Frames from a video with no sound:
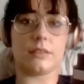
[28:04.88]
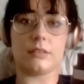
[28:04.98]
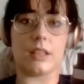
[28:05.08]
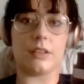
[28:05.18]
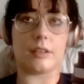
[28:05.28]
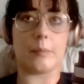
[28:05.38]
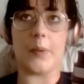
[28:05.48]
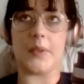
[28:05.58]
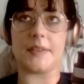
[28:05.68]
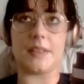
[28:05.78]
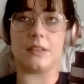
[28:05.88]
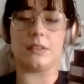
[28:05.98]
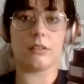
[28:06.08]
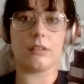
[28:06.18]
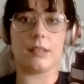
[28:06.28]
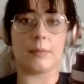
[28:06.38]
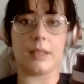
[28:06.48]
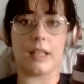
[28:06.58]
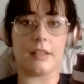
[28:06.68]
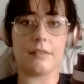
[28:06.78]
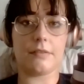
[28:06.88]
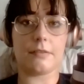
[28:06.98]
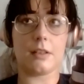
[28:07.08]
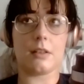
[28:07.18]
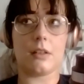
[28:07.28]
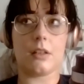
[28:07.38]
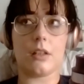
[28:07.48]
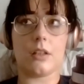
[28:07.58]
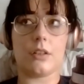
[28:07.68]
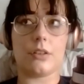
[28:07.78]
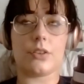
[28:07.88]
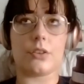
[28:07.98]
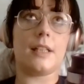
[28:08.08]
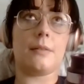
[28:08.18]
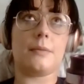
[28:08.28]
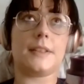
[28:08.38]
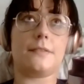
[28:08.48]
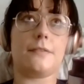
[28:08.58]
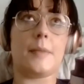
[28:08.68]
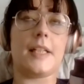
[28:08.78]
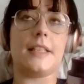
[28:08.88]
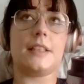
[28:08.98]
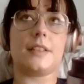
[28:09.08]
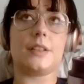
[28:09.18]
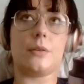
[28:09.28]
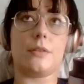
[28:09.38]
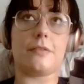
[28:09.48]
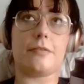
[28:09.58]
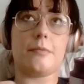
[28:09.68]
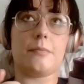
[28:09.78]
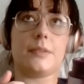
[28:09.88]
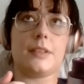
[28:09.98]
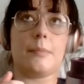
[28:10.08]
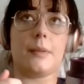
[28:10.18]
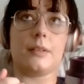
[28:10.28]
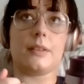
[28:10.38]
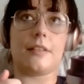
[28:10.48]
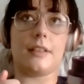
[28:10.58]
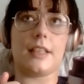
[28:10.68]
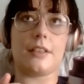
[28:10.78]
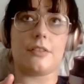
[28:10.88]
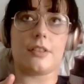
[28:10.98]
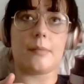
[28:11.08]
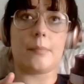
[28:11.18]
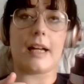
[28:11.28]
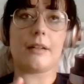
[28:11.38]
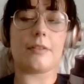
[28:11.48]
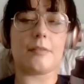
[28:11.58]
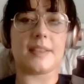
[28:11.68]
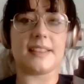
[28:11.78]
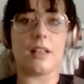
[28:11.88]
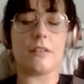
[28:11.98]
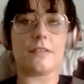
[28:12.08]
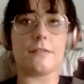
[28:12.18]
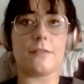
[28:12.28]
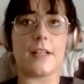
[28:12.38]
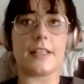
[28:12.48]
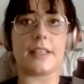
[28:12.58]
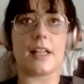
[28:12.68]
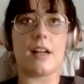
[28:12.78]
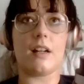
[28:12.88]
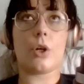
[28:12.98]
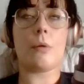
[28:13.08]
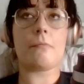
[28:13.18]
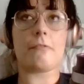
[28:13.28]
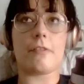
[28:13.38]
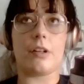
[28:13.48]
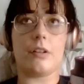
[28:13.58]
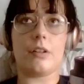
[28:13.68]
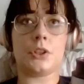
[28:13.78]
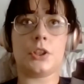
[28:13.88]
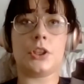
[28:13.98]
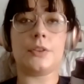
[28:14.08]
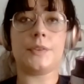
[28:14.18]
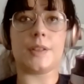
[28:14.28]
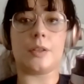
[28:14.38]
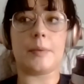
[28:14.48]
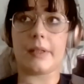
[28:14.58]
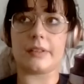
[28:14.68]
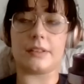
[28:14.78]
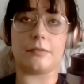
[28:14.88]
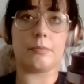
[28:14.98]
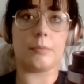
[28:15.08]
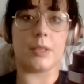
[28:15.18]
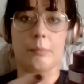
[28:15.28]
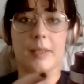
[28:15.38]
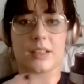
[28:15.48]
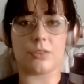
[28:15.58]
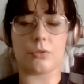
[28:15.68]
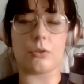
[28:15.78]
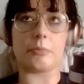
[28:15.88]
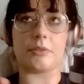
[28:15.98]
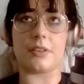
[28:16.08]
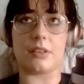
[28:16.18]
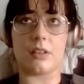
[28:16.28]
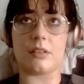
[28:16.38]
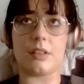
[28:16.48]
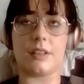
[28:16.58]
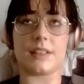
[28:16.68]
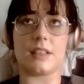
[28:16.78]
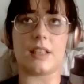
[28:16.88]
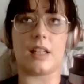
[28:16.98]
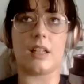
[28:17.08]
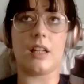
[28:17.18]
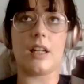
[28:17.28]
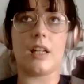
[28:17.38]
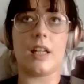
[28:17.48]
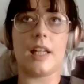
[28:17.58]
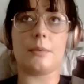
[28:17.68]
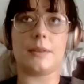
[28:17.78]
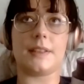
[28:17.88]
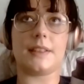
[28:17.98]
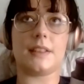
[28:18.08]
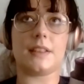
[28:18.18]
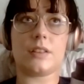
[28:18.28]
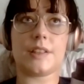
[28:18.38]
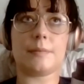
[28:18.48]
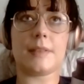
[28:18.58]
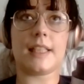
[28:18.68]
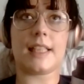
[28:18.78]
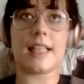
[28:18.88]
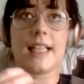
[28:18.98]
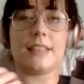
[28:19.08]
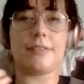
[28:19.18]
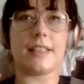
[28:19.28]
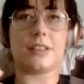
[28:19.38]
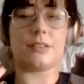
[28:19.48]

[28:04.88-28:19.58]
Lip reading: another person in my life, so it was for me to sort of to build that relationship back with myself and find that comfort to do so, because of past trauma and things like that. It was something that I kind of had to